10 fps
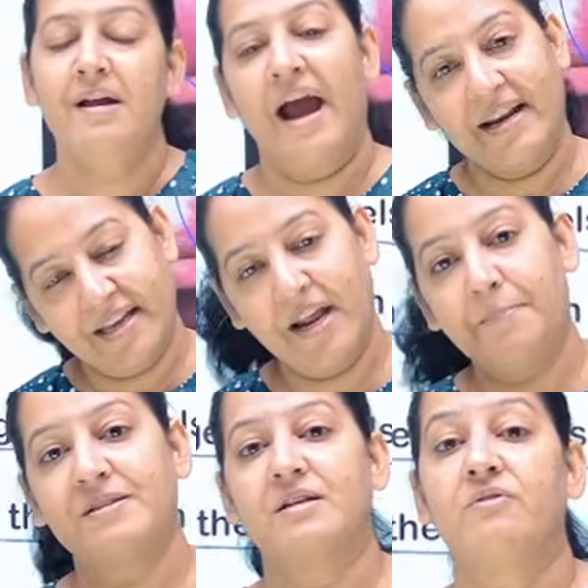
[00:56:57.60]
And then I
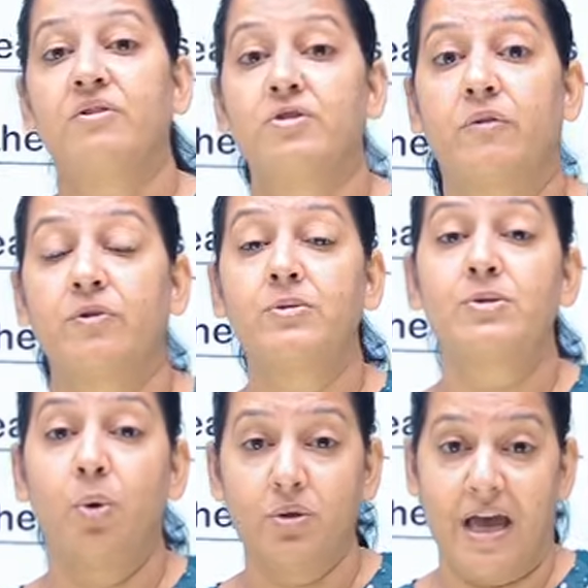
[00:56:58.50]
present in front of you
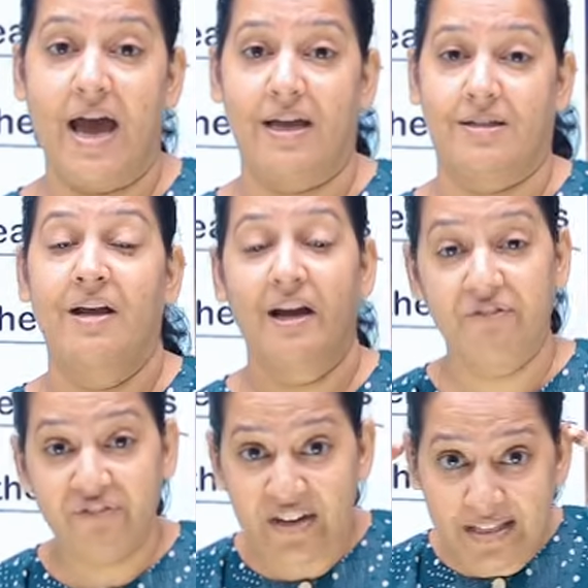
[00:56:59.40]
so that it
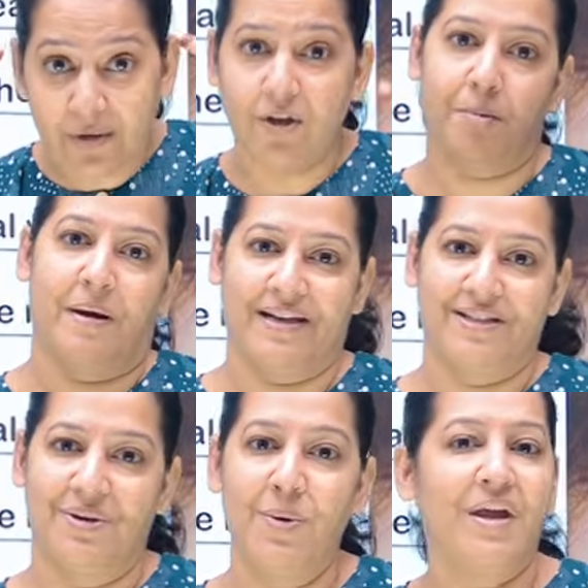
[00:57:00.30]
fits in your mind.
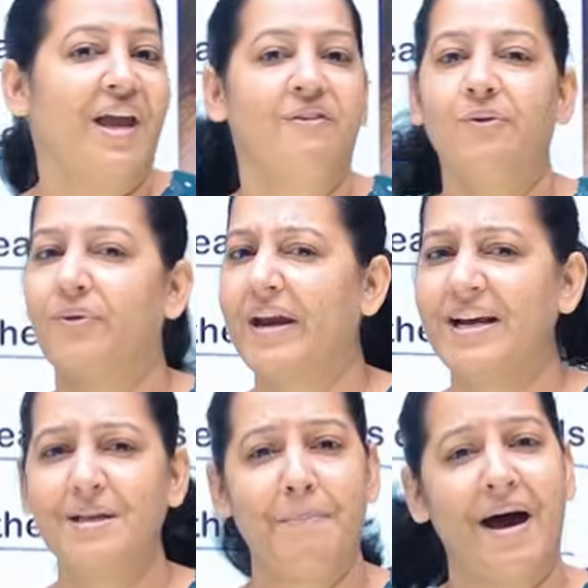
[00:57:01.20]
Okay, if you read
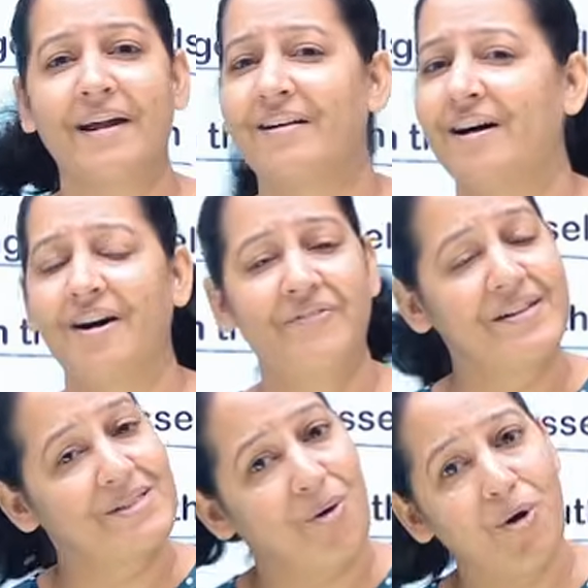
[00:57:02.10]
the paragraph,
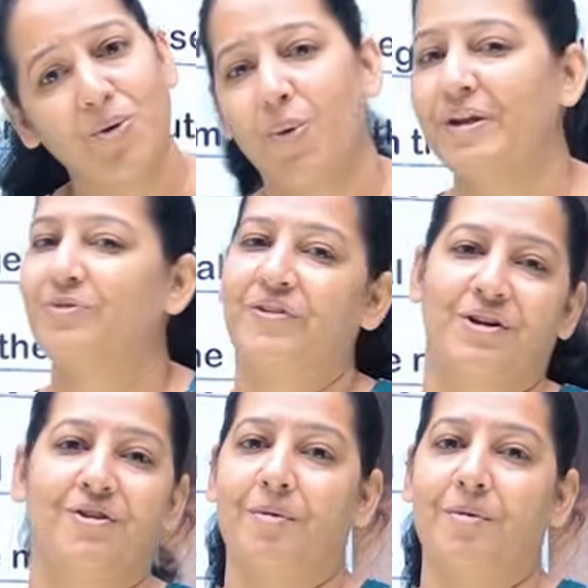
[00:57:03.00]
it's not going to fit in your